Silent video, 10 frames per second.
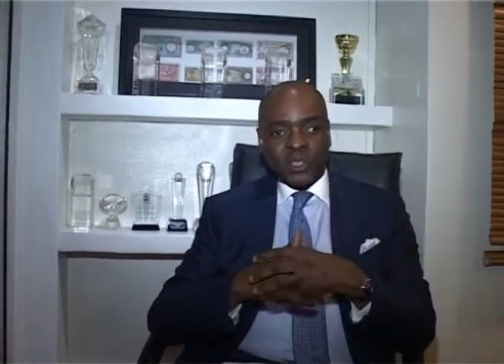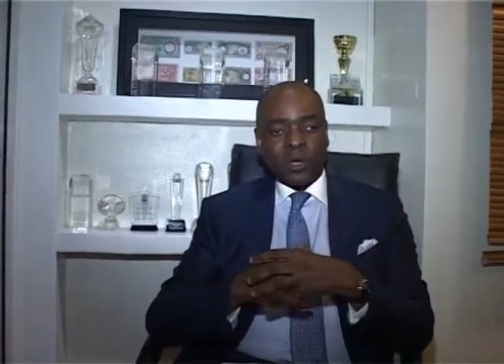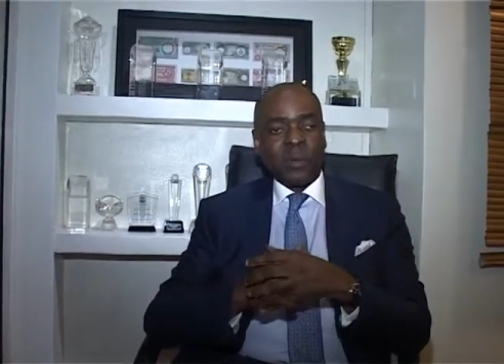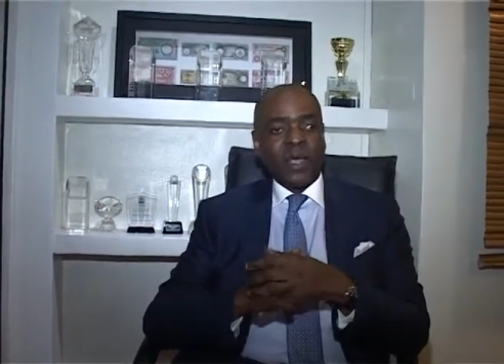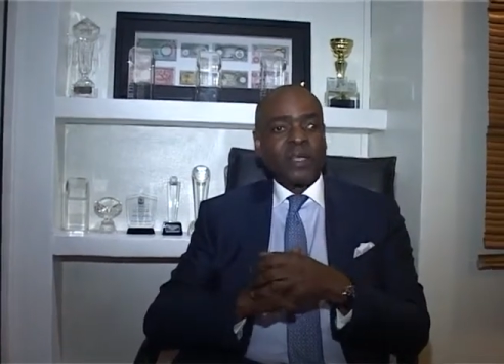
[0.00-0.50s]

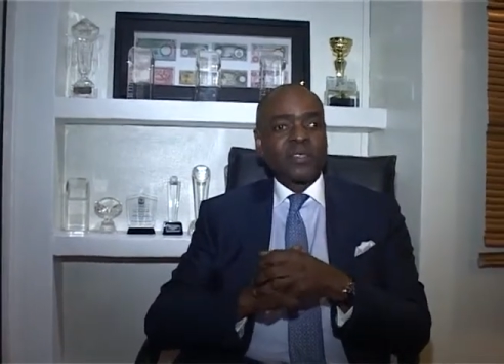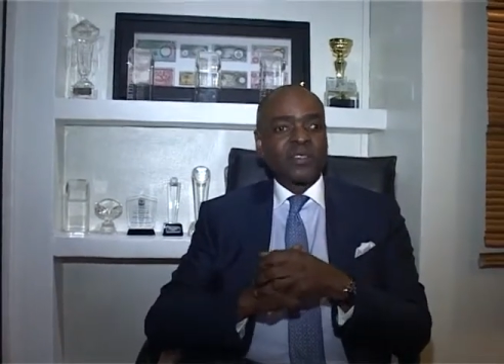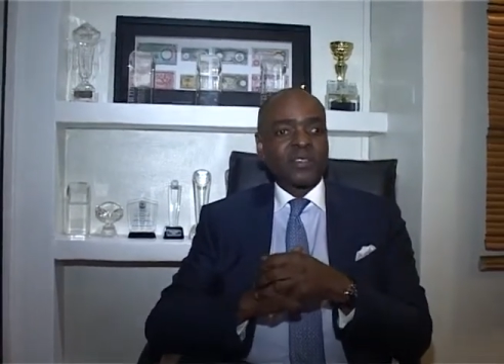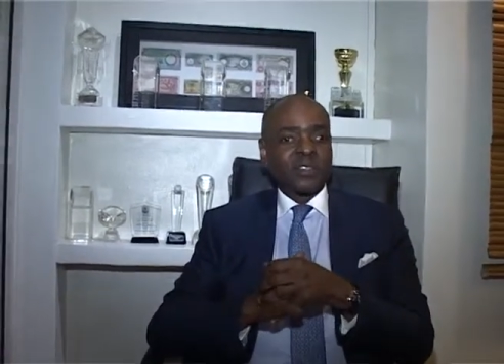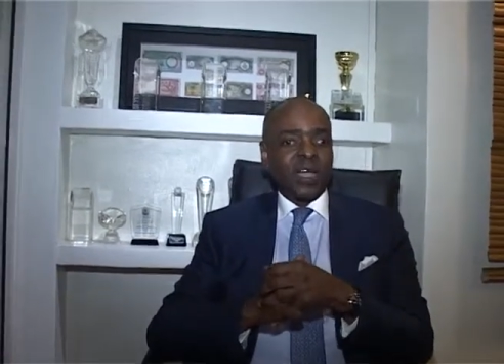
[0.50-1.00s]

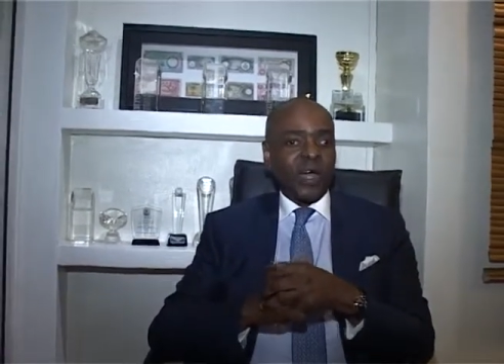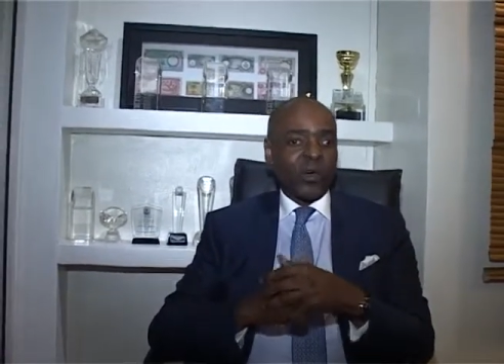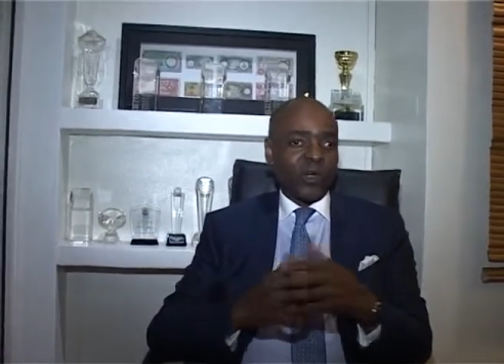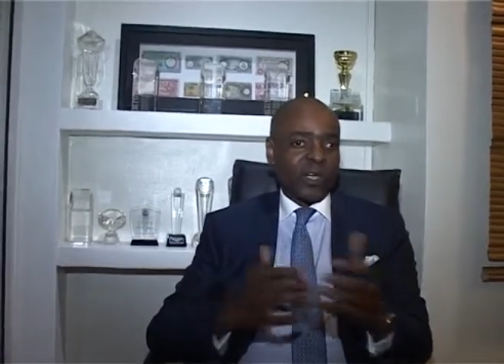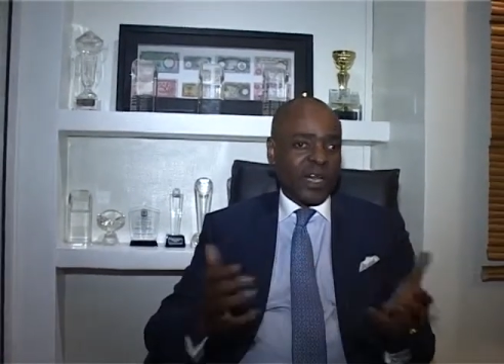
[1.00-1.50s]
commend
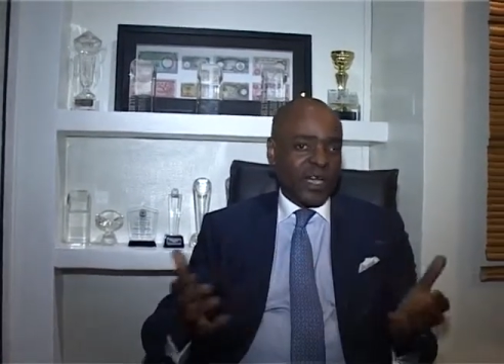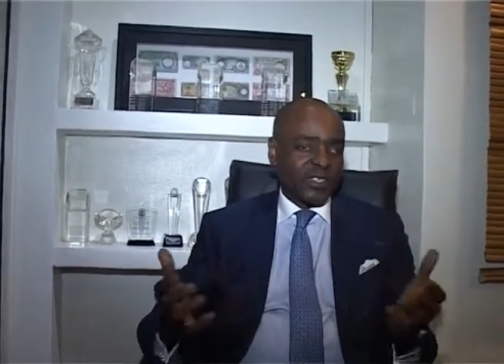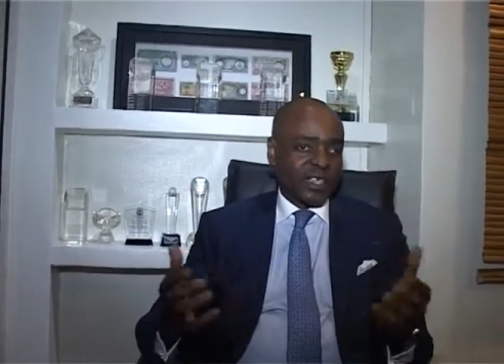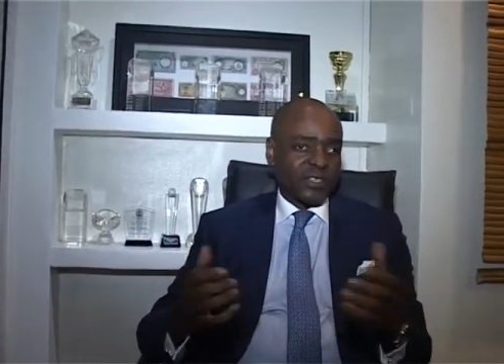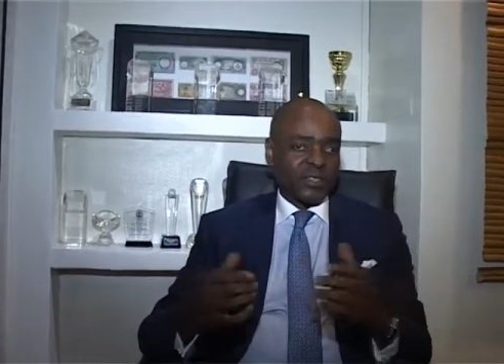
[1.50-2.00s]
our
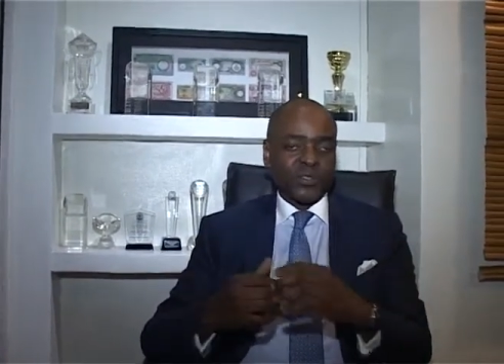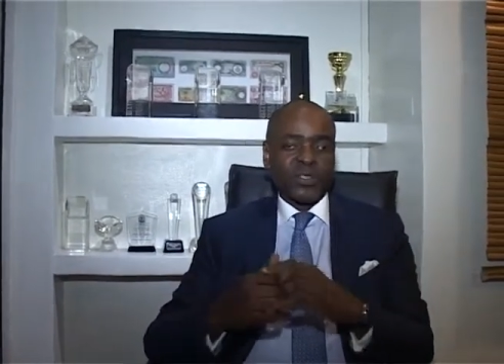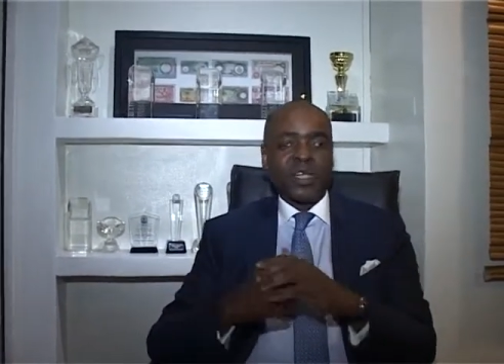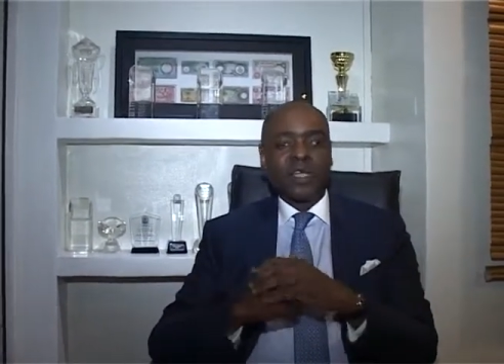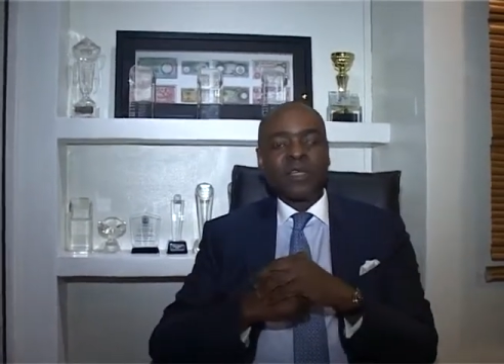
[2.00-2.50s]
organizers
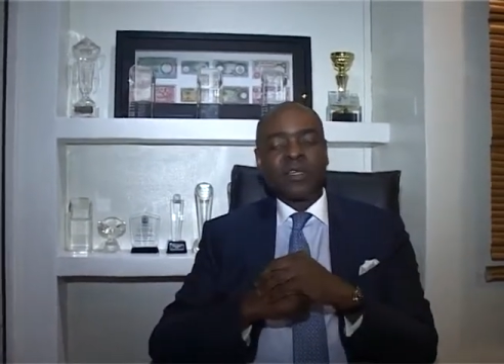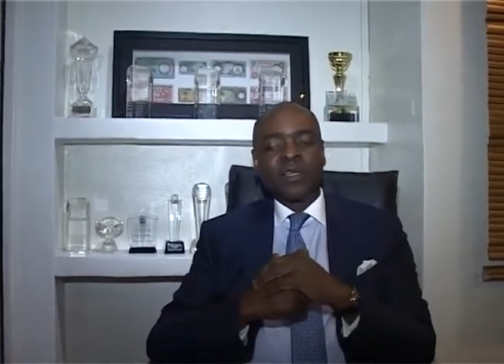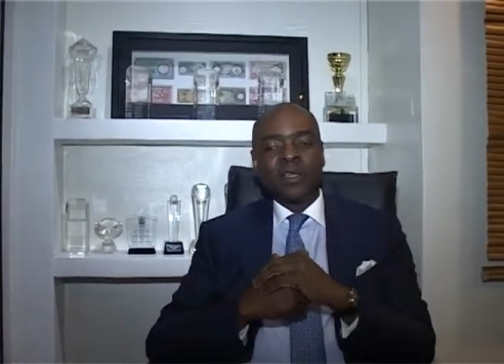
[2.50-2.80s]
today